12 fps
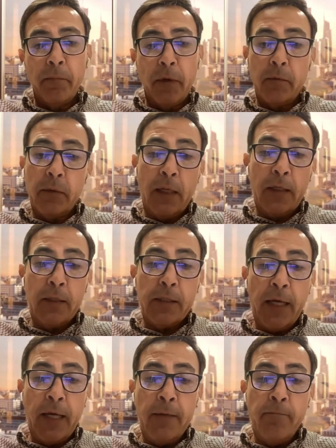let's
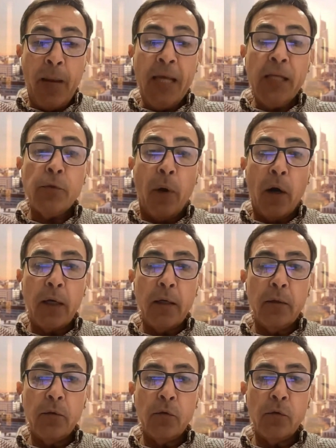say benchmark,
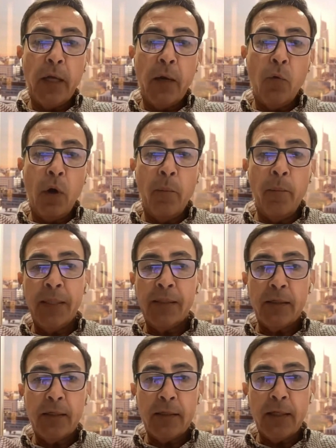to say, well,
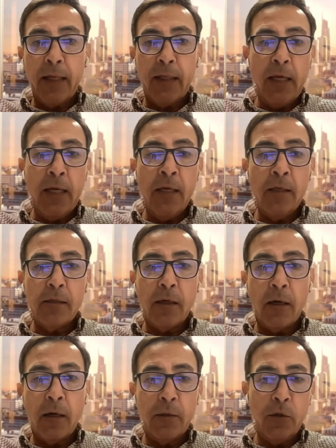businesses like these
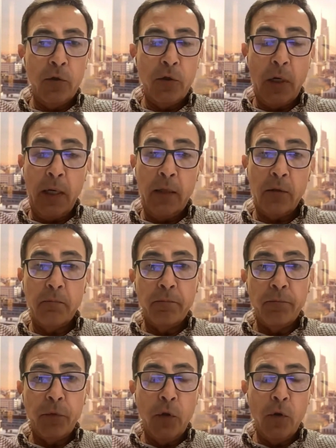are usually,
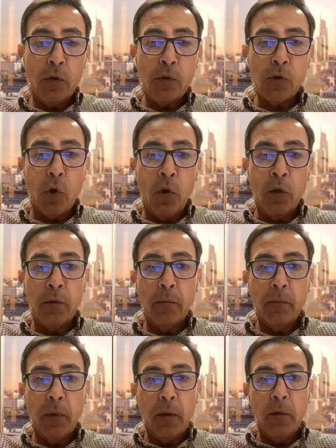sold,
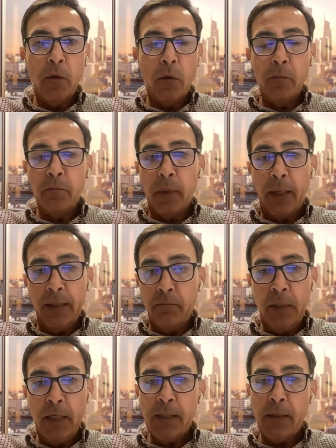by
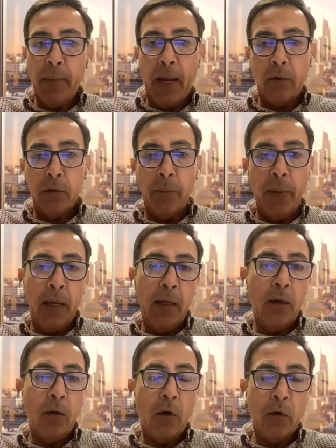this amount,
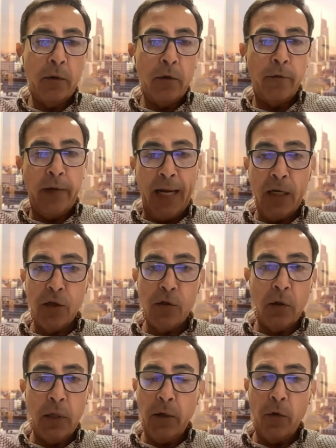depending on their
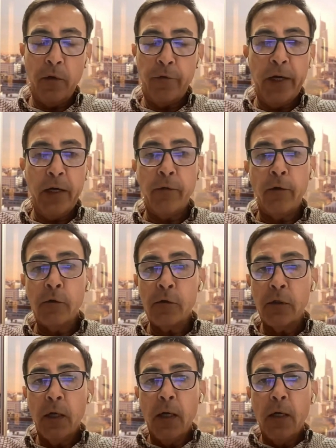financial and other variables.
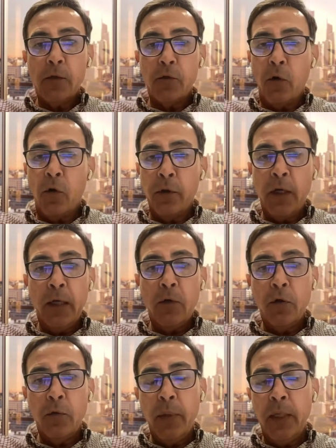So they
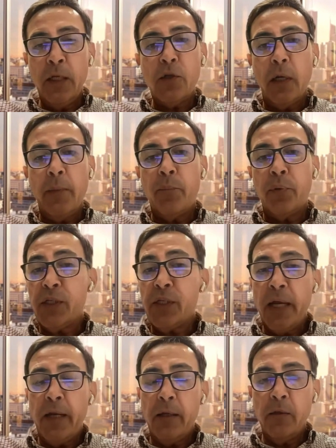could be initially
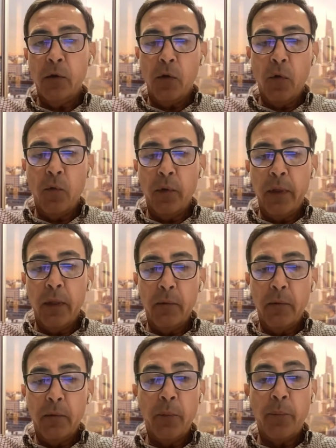presented,
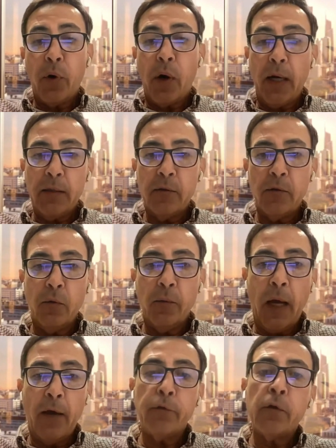with a price. So
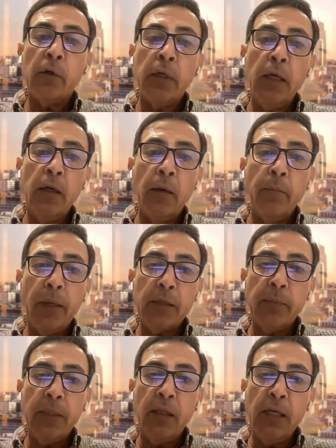after the
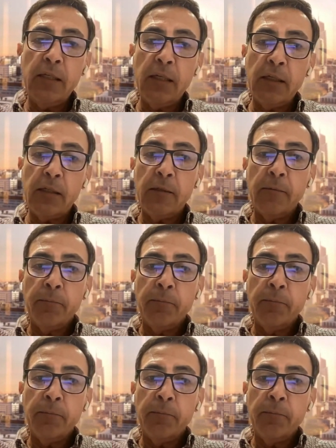investment thesis,